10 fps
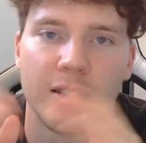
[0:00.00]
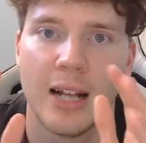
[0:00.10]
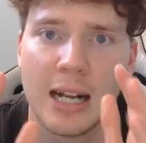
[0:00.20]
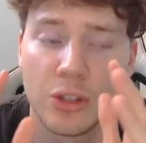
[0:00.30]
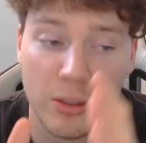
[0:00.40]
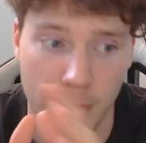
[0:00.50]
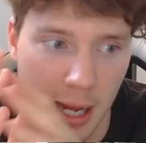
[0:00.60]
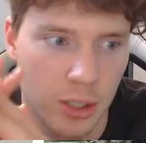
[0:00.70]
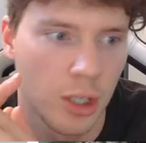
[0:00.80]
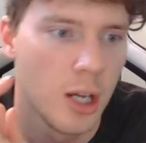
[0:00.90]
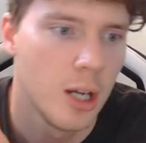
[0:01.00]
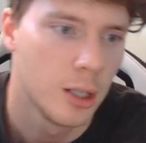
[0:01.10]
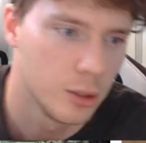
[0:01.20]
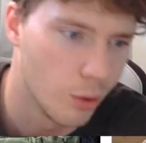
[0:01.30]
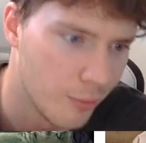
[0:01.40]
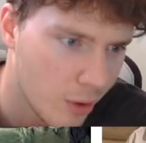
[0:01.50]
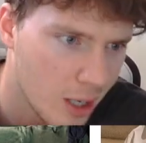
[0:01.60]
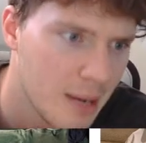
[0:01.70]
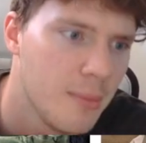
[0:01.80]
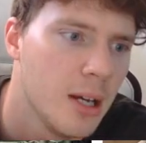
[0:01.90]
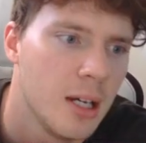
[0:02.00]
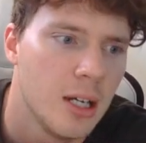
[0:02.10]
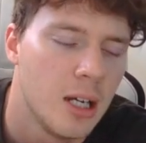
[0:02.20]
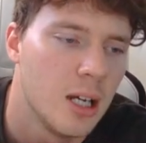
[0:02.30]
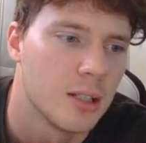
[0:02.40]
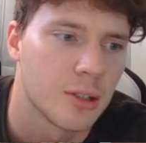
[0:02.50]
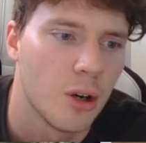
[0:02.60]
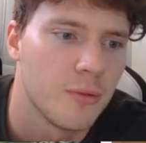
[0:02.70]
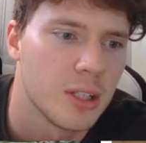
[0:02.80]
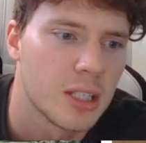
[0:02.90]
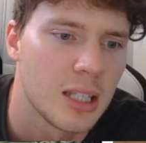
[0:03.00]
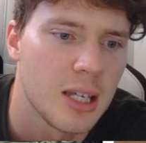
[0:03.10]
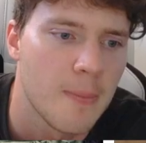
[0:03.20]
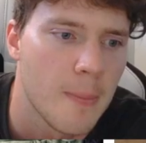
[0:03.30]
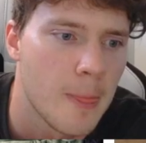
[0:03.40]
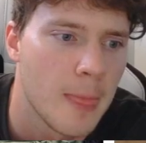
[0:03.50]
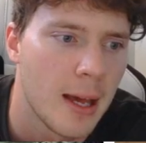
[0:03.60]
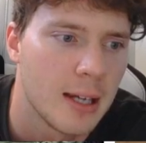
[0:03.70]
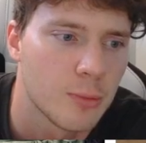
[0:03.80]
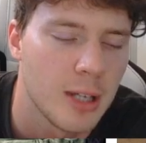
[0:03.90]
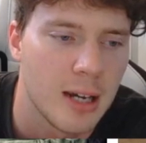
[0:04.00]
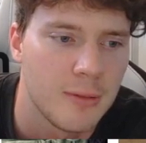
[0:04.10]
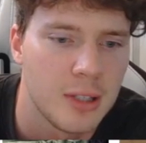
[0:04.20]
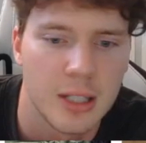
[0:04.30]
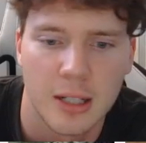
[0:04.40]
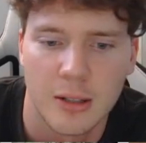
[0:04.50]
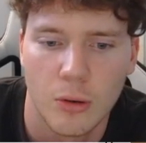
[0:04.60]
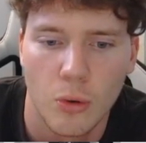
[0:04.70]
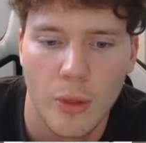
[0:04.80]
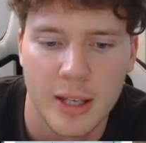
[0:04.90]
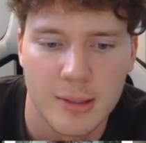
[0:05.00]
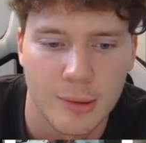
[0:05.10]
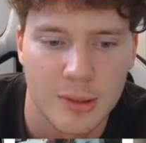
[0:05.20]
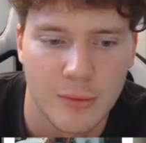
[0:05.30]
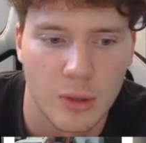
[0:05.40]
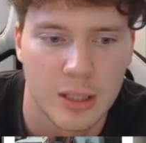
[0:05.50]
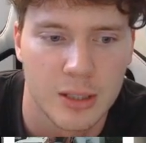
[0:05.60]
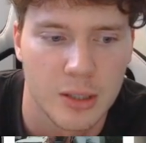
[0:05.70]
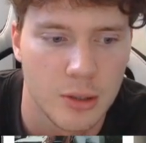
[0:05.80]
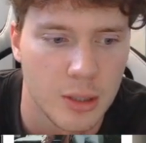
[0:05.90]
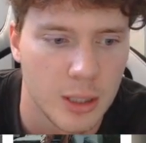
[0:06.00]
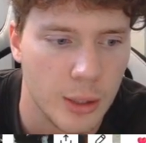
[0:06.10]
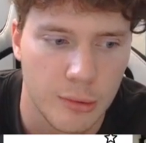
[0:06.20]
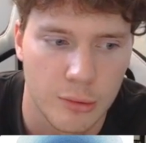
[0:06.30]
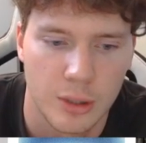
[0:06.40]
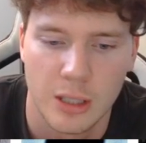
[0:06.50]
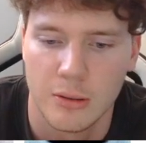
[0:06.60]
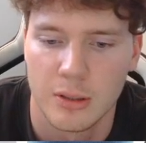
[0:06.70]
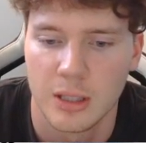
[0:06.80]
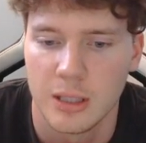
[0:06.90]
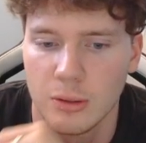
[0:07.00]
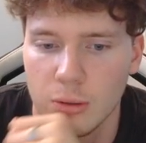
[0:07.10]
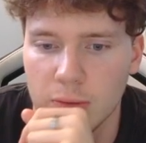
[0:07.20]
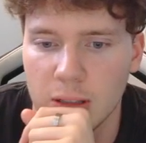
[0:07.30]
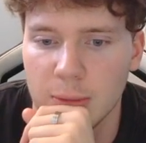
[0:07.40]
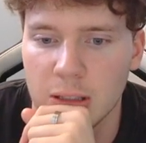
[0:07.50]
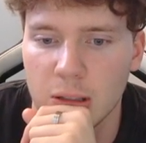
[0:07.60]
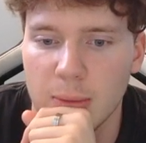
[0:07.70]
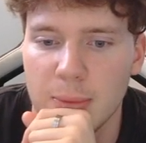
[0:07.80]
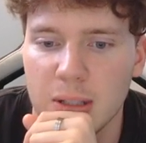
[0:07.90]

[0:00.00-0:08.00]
that actually match your vibe. So obviously, as we have here, all these sorts of ones, so you can go through here and see sort of something. So maybe